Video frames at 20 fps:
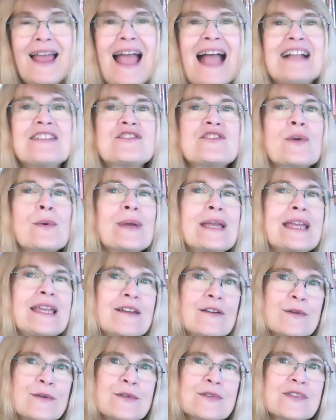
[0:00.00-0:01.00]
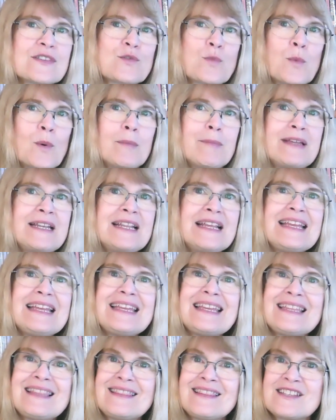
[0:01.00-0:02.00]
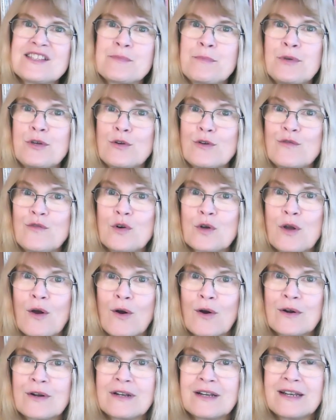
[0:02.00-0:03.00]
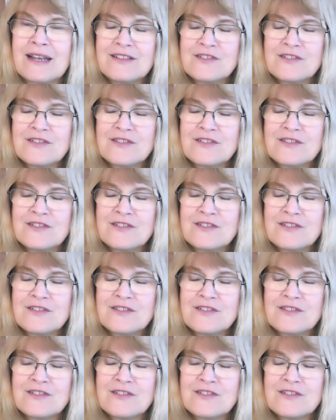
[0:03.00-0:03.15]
And so here's this woman in this beautiful garden.